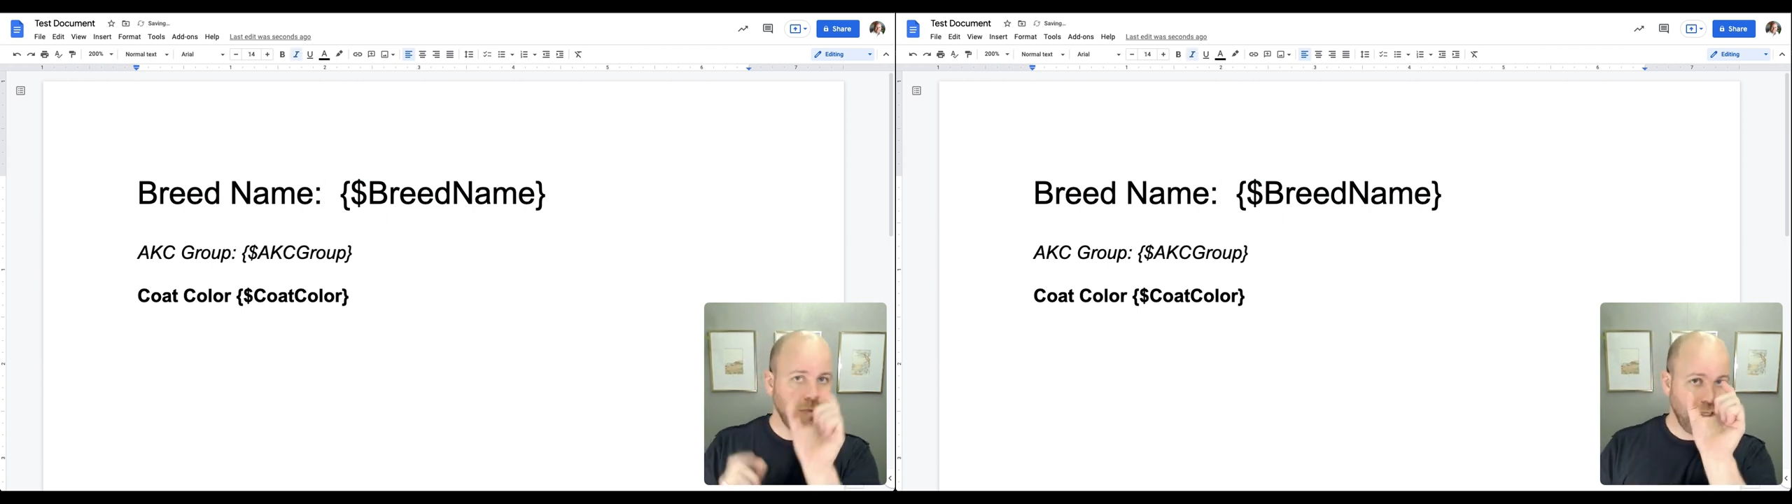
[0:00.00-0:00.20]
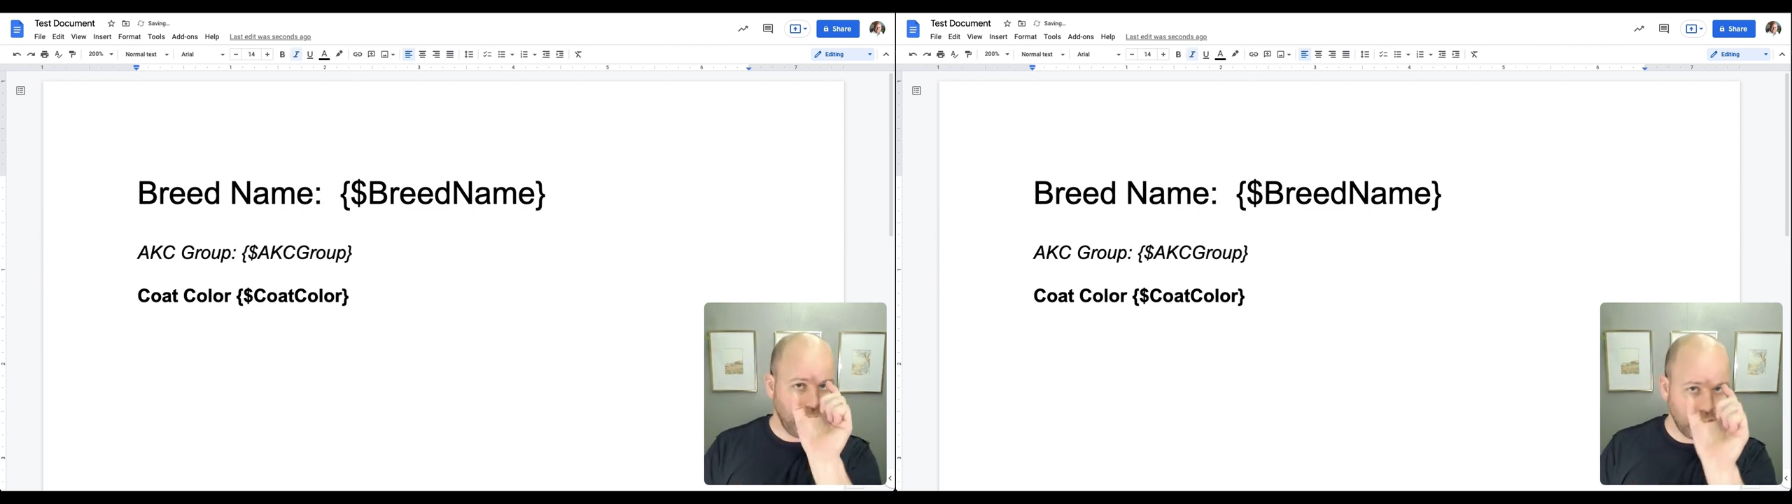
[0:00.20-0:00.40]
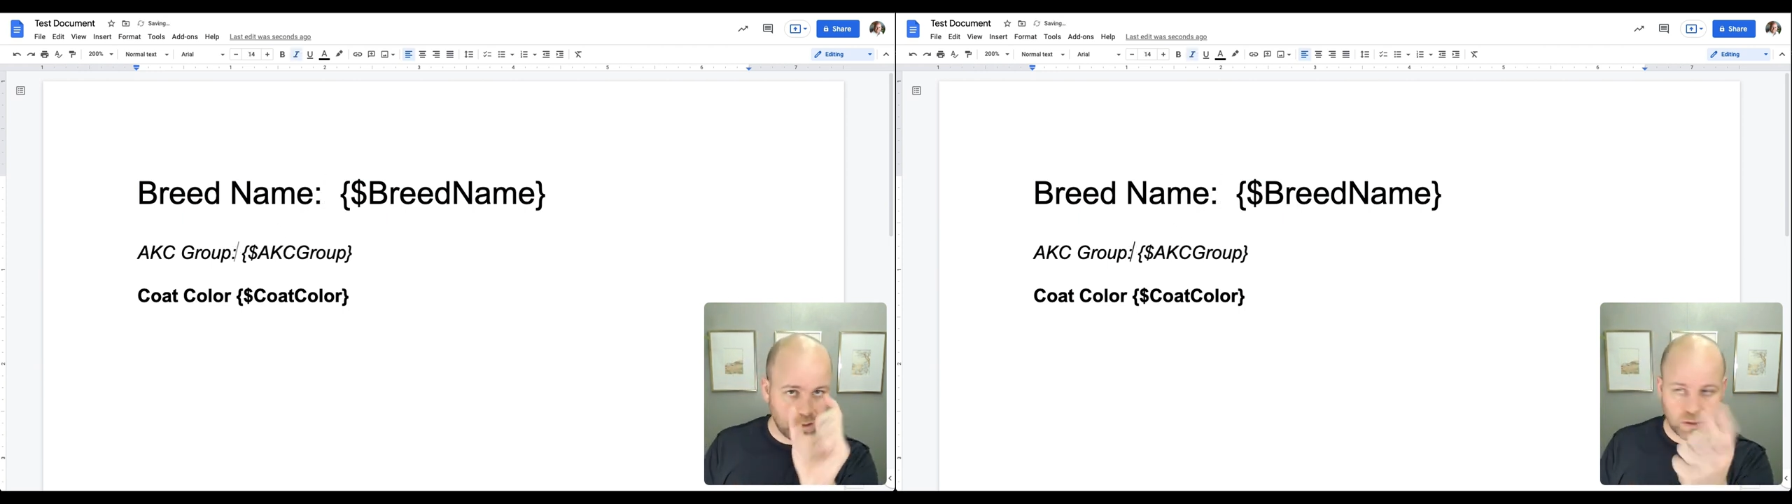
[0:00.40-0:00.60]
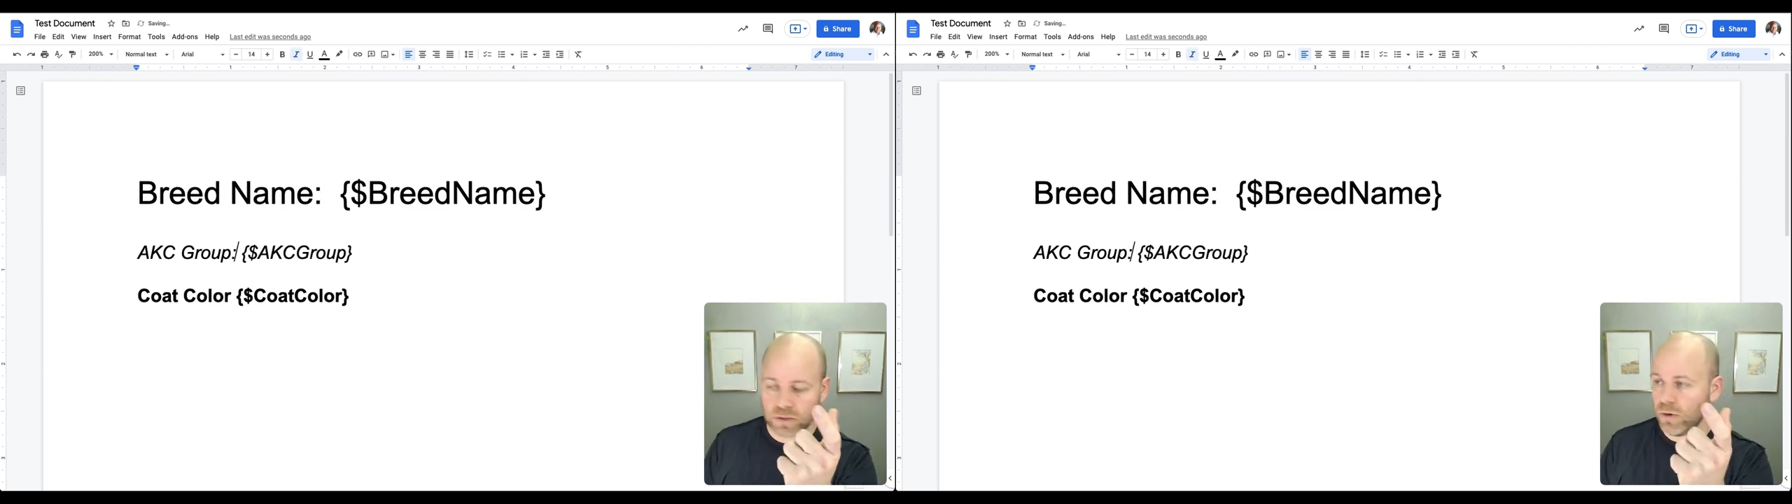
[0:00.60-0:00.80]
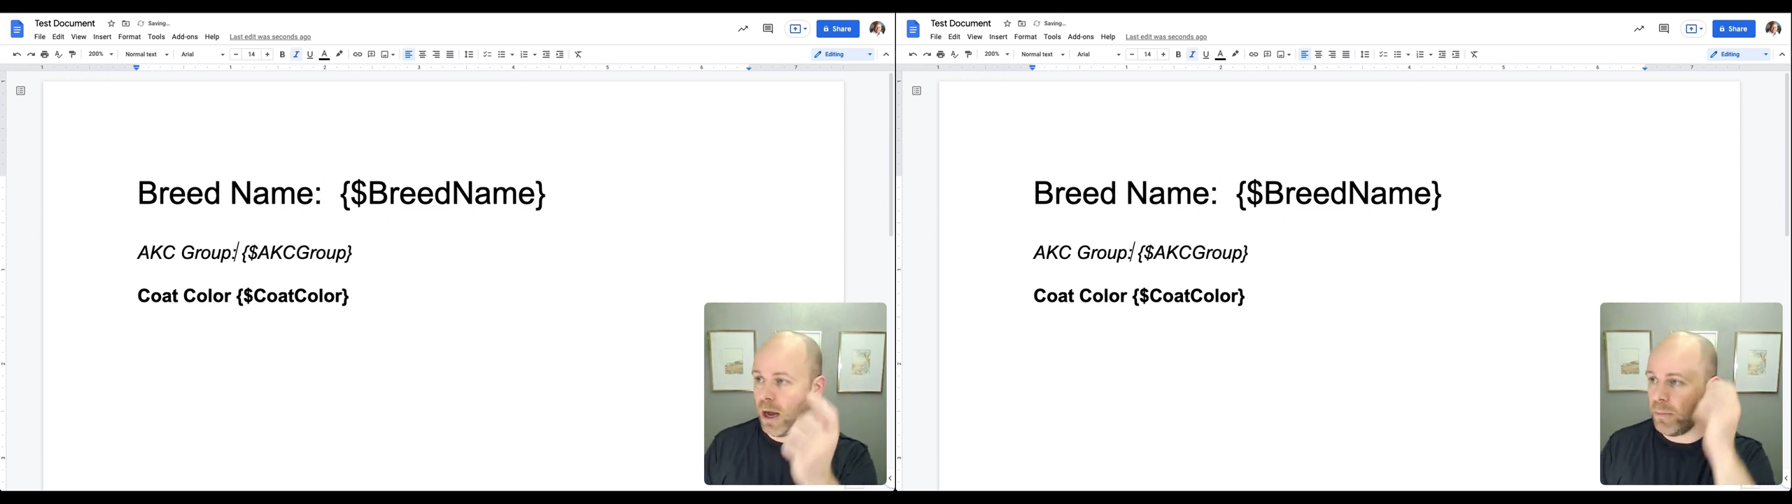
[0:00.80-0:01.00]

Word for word: And then it's going to swap